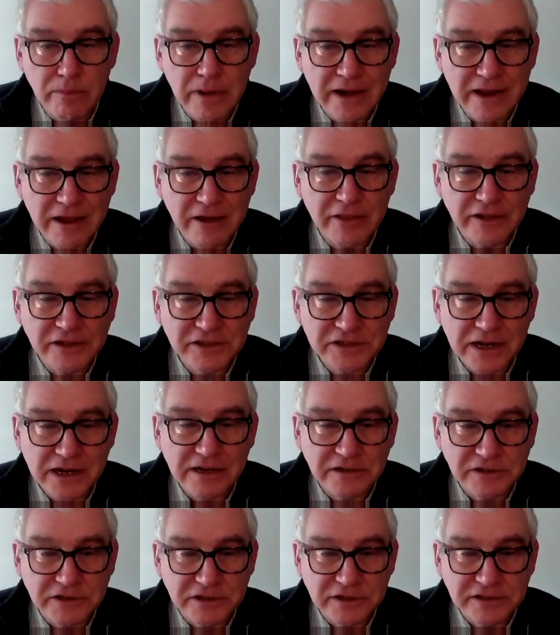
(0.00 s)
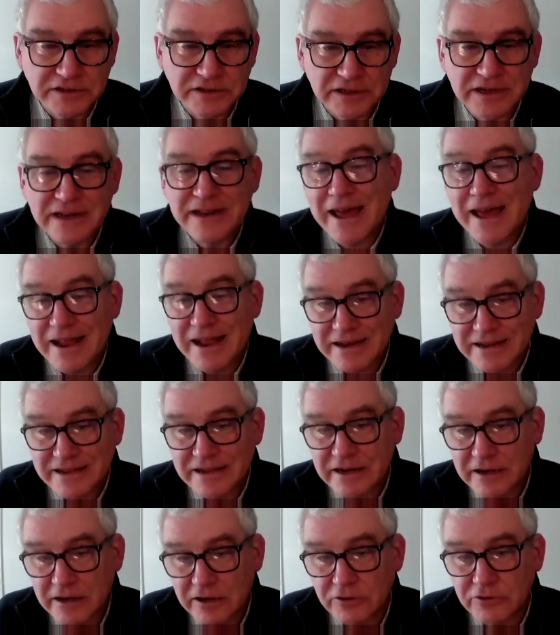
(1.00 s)
many other challenges. In that
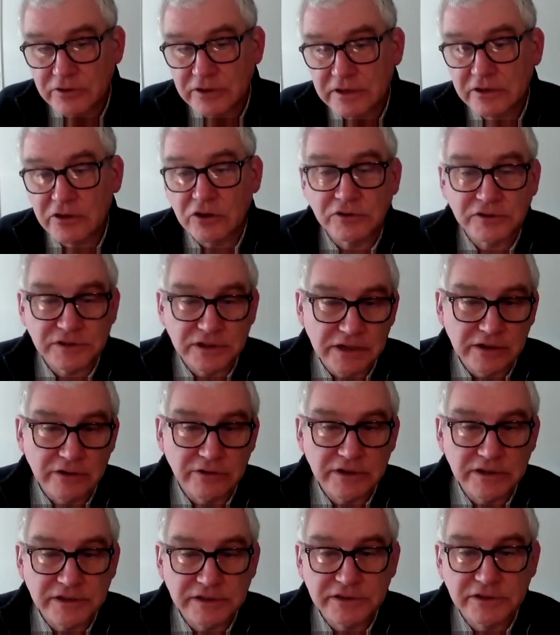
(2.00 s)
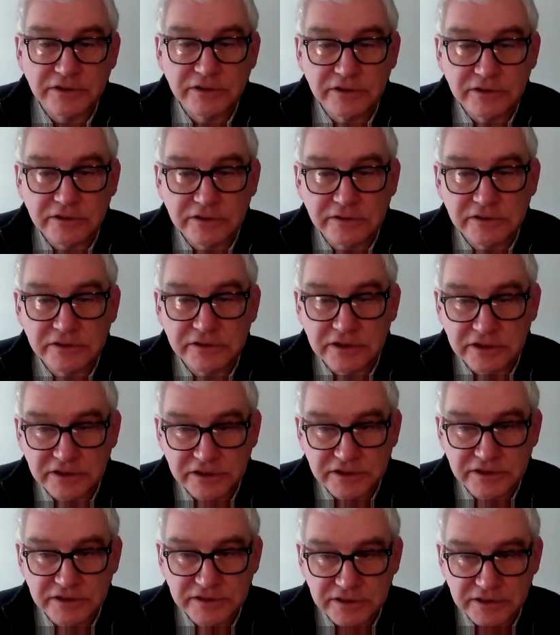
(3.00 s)
he included cost increases on the
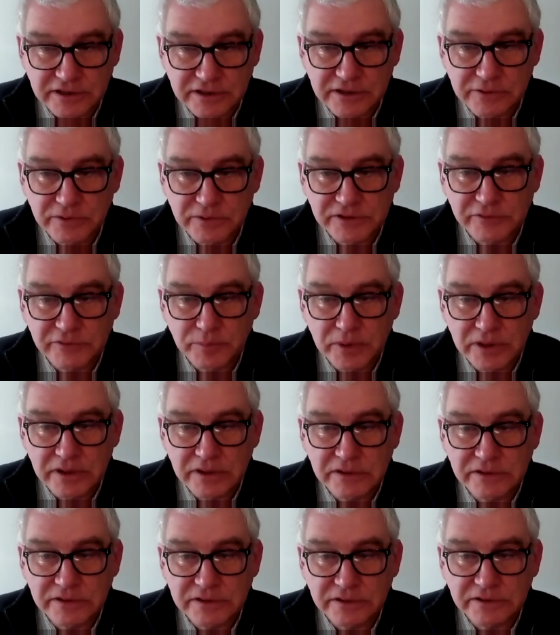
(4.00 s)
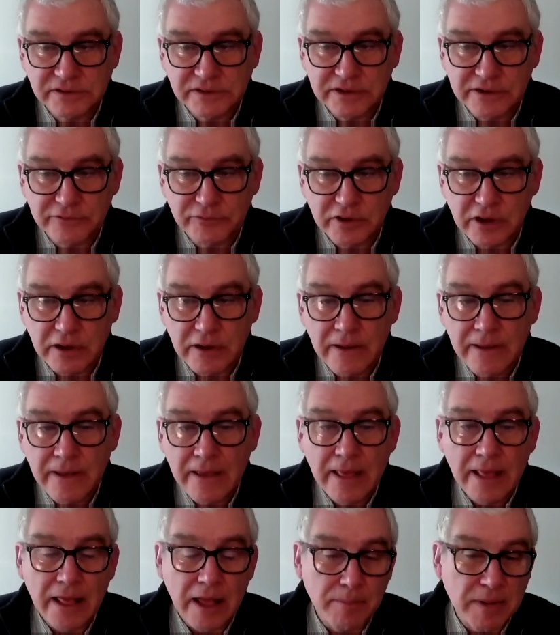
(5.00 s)
construction side, which have been so significant,
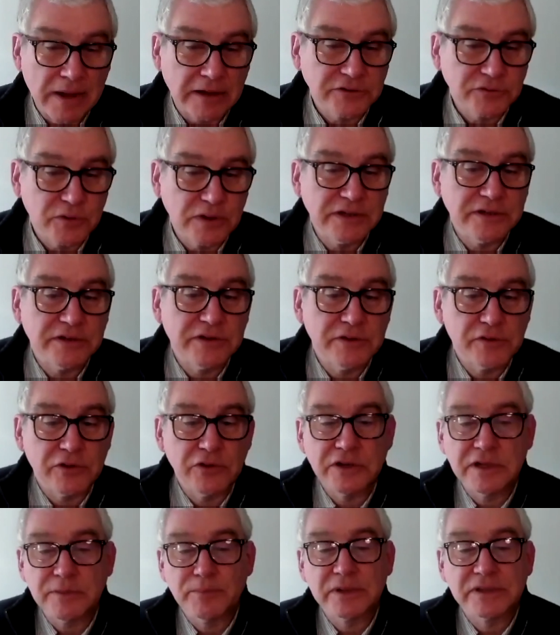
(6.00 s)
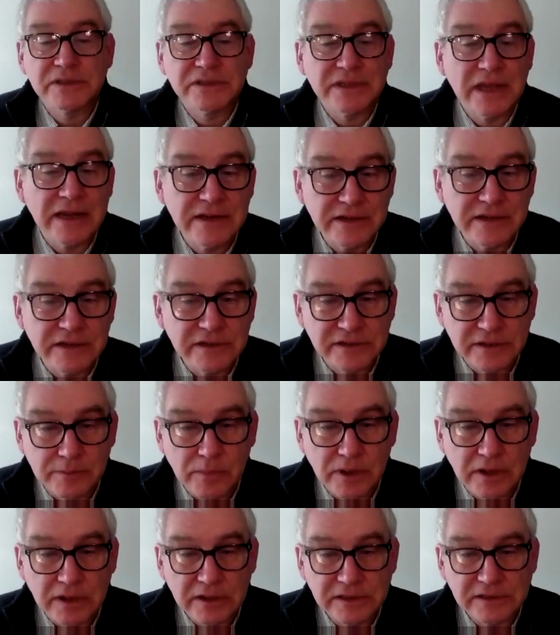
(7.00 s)
about twenty to thirty percent in
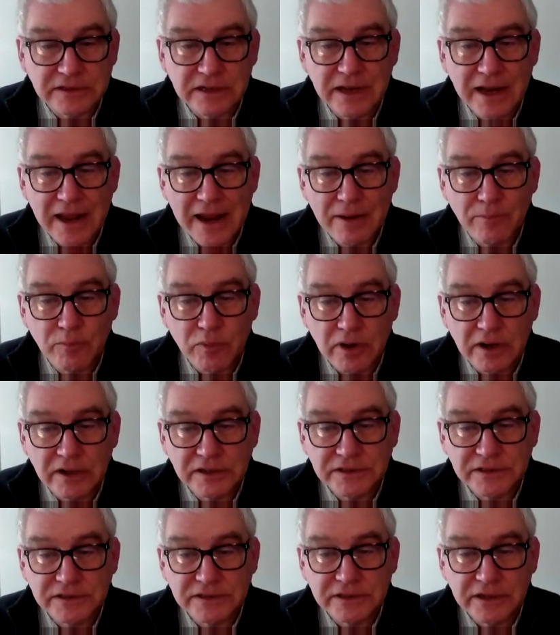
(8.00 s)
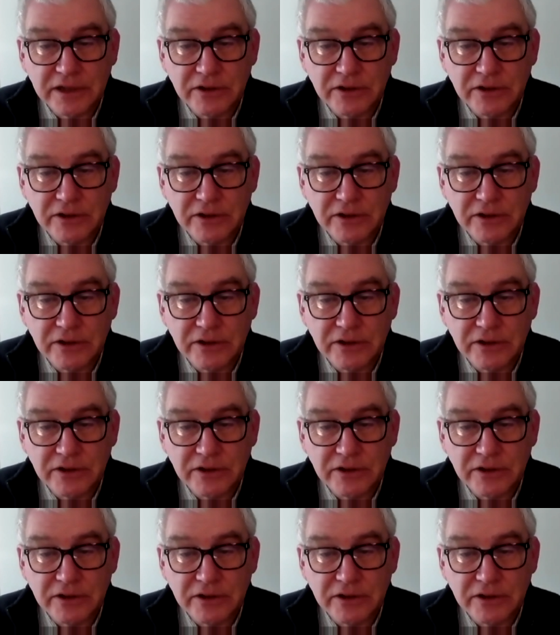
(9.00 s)
some markets, and land prices are